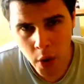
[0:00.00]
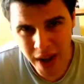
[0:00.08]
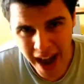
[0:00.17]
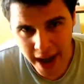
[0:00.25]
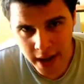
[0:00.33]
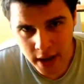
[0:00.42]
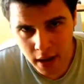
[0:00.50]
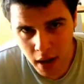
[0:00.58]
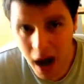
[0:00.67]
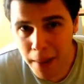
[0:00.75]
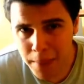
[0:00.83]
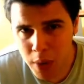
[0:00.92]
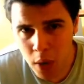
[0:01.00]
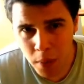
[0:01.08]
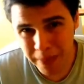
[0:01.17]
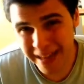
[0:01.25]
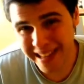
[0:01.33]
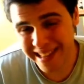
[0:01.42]
Okay, I'm
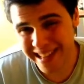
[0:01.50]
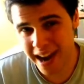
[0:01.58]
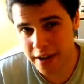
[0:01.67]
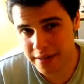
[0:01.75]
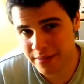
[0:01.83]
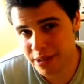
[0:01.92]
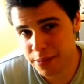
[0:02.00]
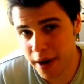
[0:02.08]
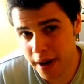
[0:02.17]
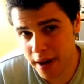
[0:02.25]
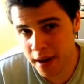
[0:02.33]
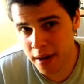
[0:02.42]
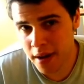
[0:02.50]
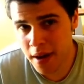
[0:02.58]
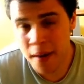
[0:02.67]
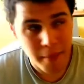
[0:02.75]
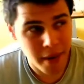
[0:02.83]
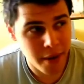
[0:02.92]
completely uninspired.
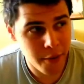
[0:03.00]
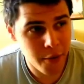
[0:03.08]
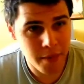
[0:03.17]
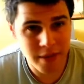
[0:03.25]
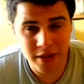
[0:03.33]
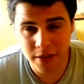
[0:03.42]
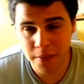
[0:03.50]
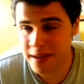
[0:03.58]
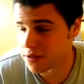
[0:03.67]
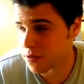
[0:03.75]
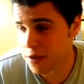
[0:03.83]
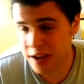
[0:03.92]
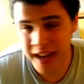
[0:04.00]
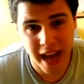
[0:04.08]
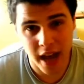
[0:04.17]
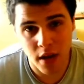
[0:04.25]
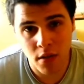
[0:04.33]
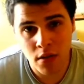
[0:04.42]
My room is a mess right
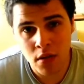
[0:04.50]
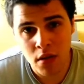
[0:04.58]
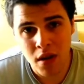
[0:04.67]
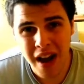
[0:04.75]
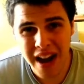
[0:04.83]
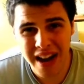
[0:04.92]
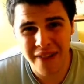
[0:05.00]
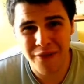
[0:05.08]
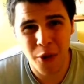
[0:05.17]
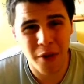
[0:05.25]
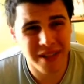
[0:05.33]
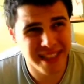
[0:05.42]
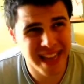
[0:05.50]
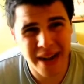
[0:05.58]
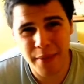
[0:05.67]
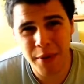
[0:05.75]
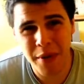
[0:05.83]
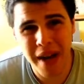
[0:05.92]
now, and I've got a
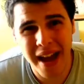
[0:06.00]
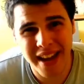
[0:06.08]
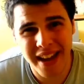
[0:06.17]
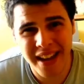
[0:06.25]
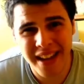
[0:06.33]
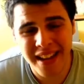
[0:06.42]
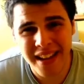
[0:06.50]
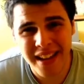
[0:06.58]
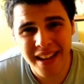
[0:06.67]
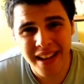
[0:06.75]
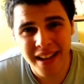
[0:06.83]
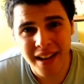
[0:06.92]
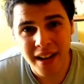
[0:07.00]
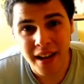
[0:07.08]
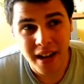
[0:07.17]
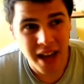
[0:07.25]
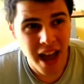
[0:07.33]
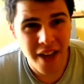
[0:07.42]
terrible headache.
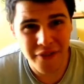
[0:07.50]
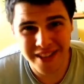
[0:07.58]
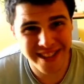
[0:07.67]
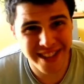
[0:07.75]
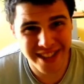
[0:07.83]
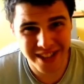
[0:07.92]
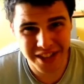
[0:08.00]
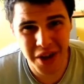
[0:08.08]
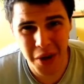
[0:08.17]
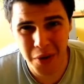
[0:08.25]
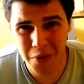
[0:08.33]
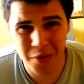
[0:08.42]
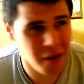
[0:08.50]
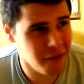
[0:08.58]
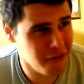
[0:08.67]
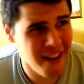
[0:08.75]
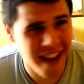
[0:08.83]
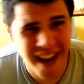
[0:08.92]
Life is just so not
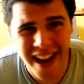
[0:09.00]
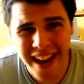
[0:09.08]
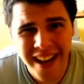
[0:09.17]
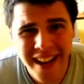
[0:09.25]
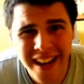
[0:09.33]
fair.